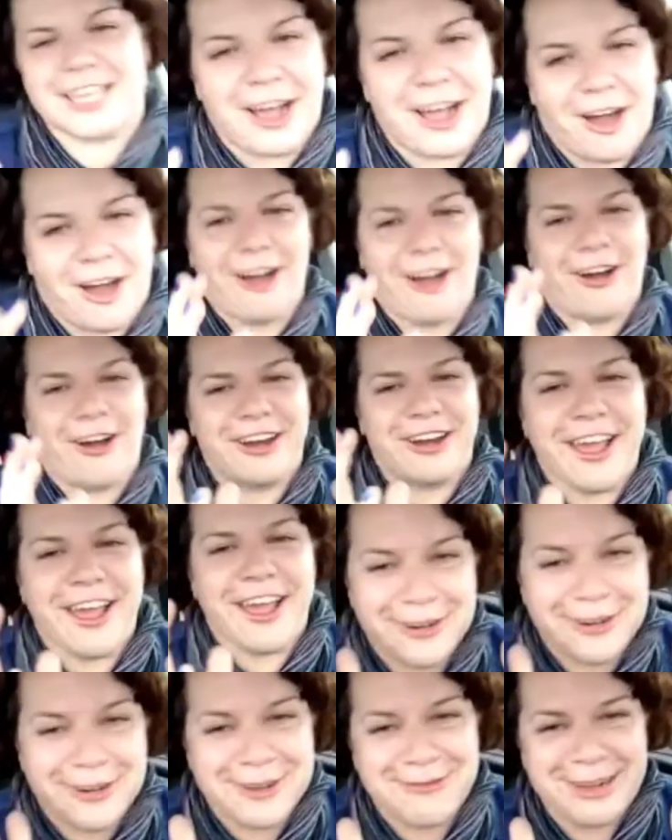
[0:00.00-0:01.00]
on
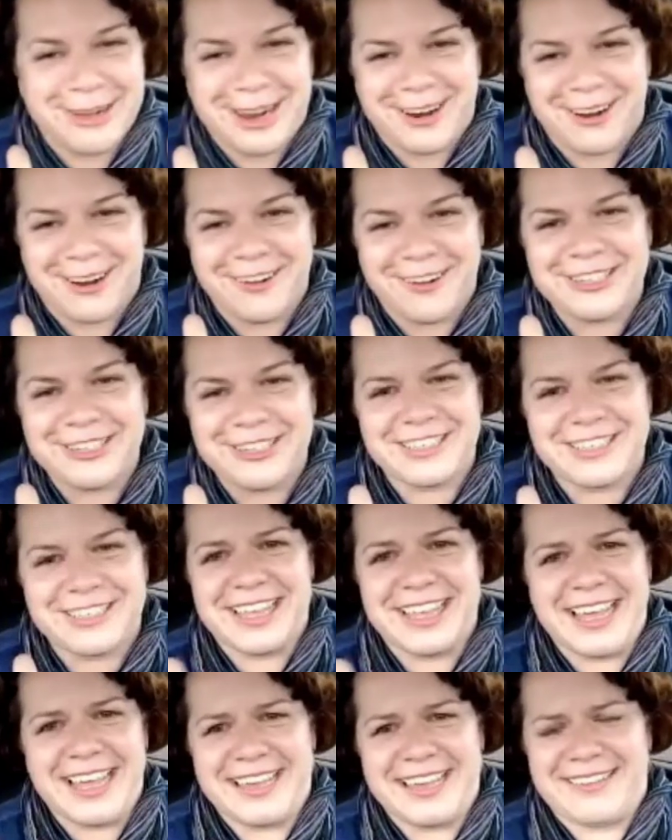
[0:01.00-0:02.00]
everywhere, which is
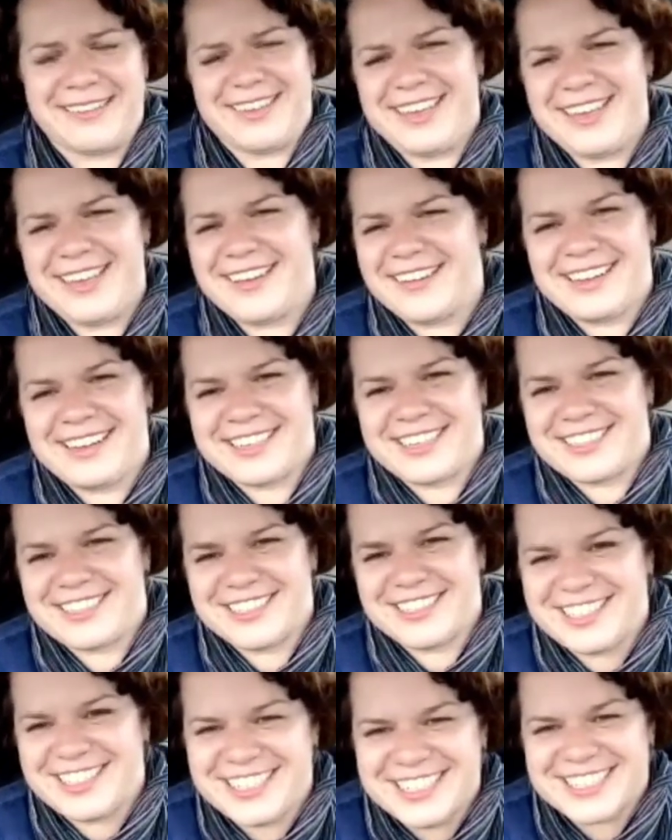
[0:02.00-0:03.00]
like, here,
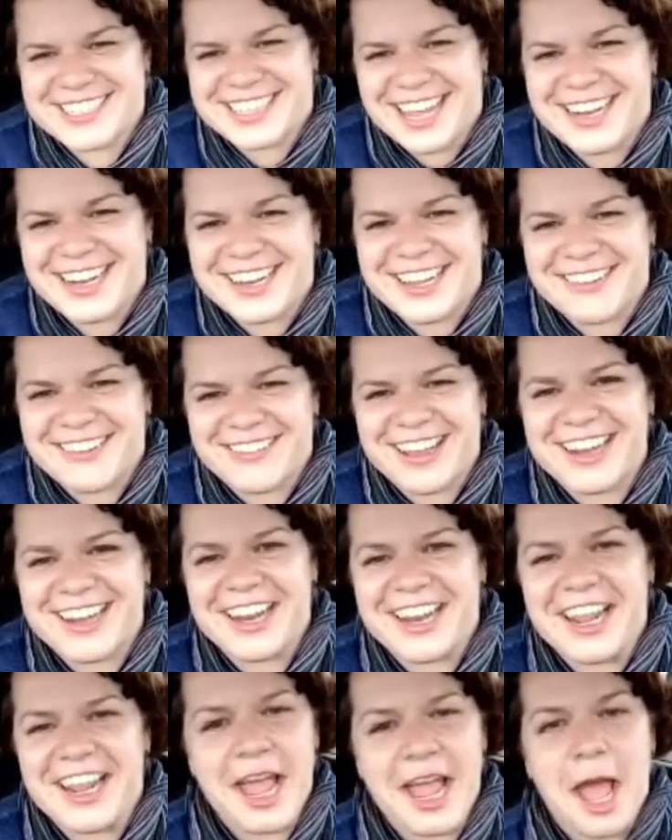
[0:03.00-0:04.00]
electricity is nothing, right?
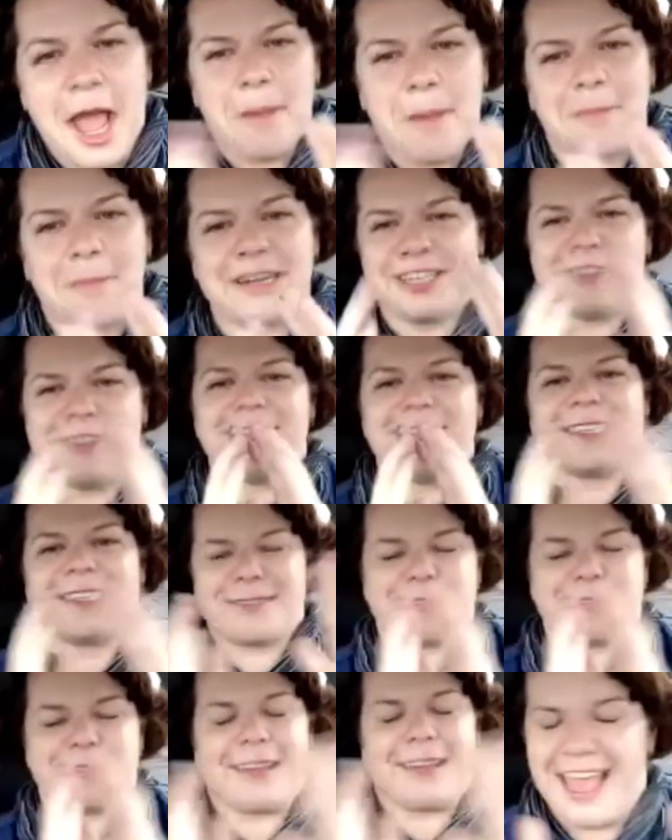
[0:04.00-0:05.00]
But she was
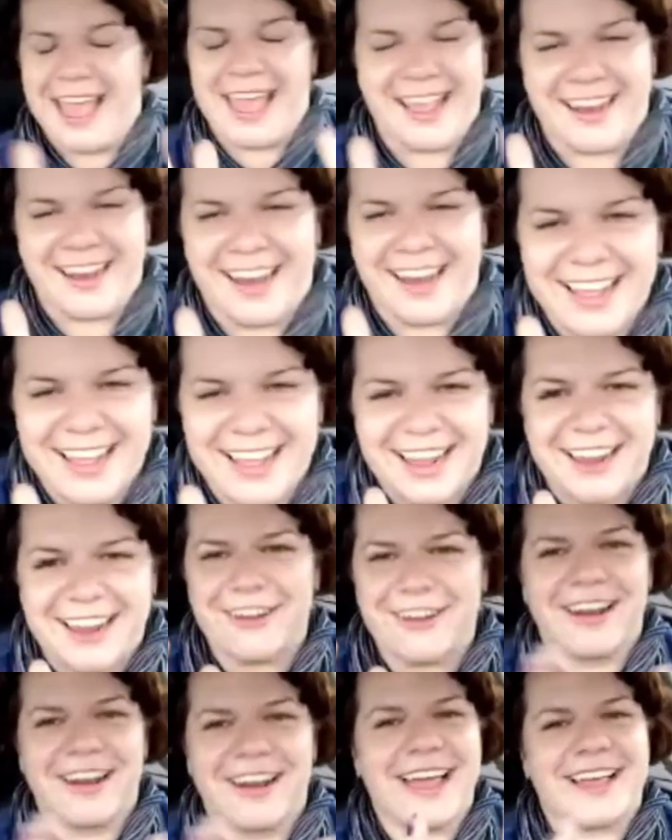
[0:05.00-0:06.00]
like,
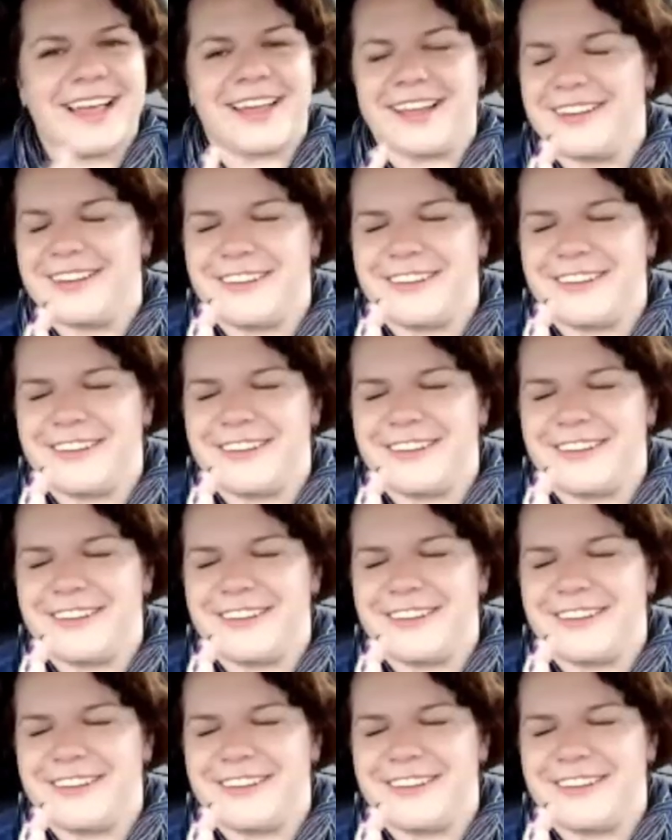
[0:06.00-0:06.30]
you're like,